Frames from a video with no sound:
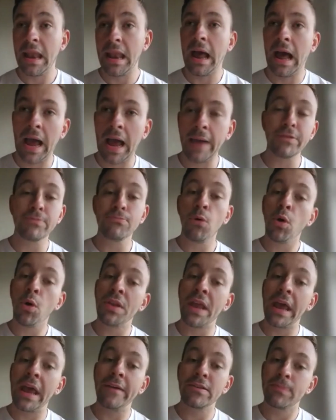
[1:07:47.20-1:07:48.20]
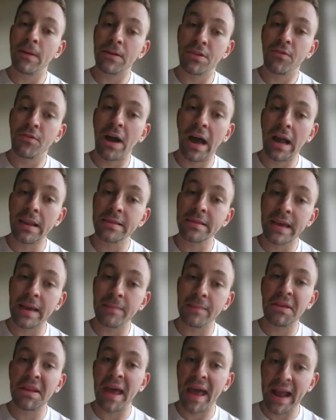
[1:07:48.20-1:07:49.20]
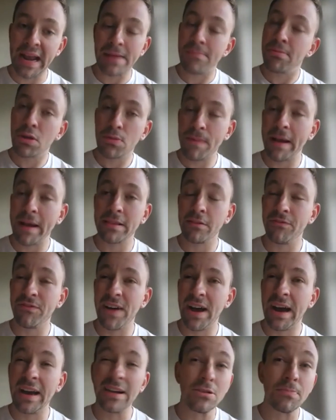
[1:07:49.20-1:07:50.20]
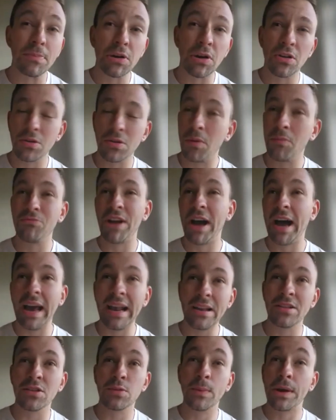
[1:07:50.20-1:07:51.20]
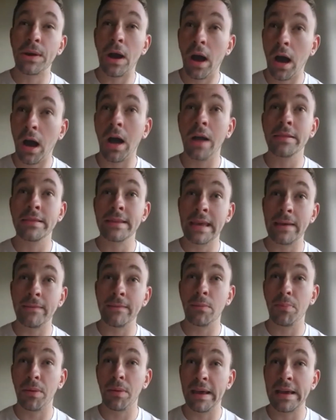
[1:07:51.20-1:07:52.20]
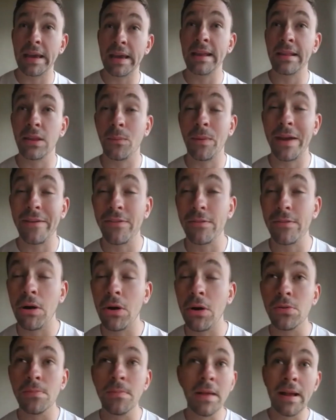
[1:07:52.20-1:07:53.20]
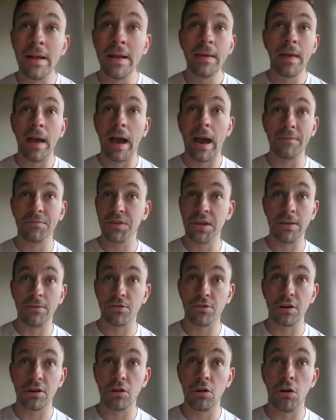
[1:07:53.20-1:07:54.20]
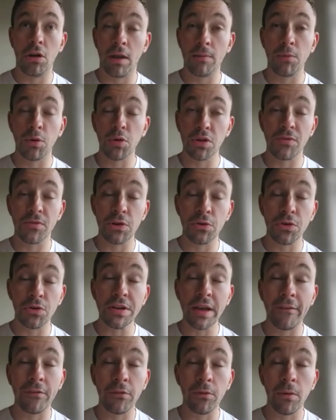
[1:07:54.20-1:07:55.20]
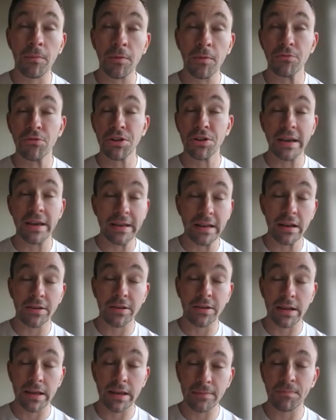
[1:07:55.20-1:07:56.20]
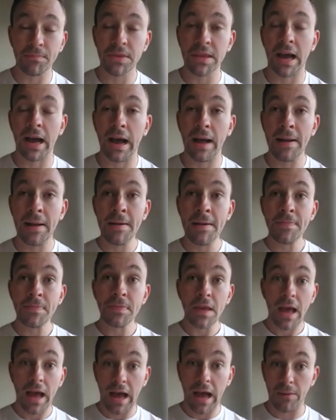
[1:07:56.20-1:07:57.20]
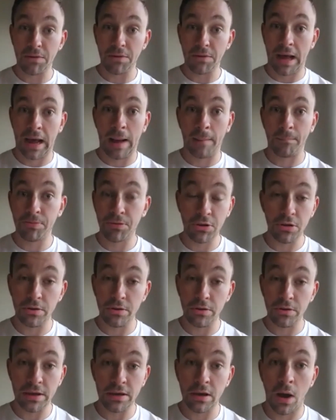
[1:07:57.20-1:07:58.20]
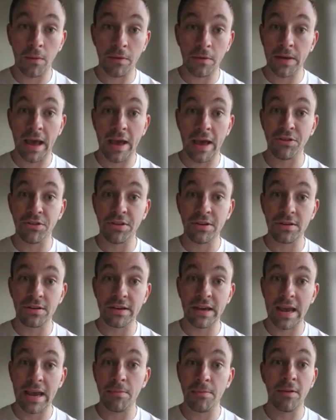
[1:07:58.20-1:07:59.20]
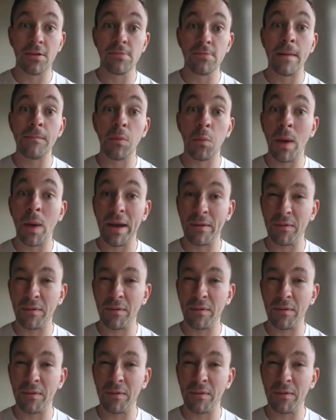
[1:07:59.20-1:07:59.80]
I was more nervous about the Rylands game than any prospective final, because Rylands were a hard team to play against away from home. I seem to recall I must have annoyed everyone ridiculously, that I was absolutely going every single game. I remember I